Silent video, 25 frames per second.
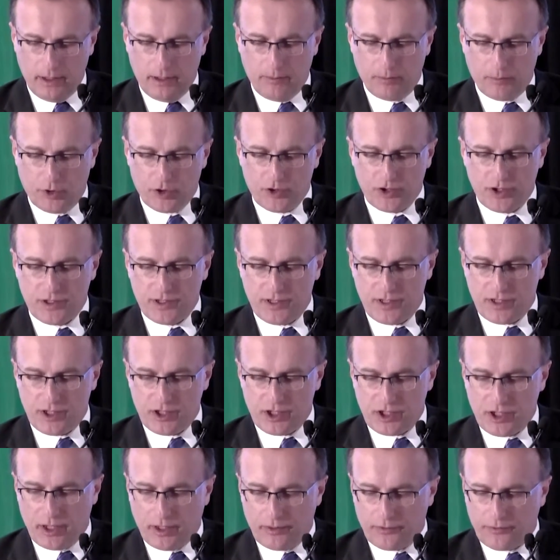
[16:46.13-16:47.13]
Emergency
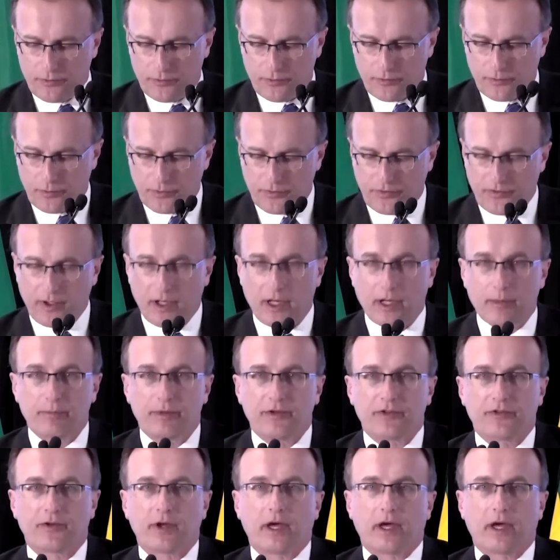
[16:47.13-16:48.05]
shelters were set up in